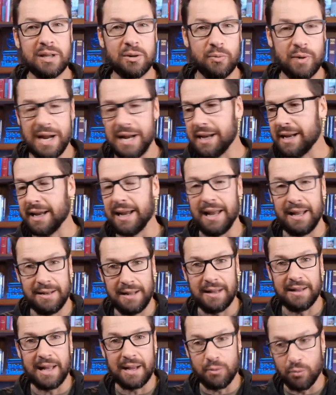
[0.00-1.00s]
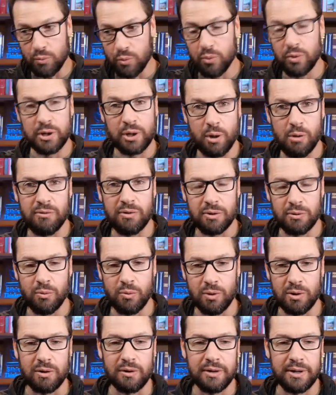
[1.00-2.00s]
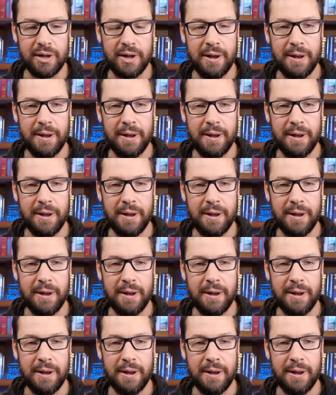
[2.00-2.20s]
and reigning and, and like ruling over the world.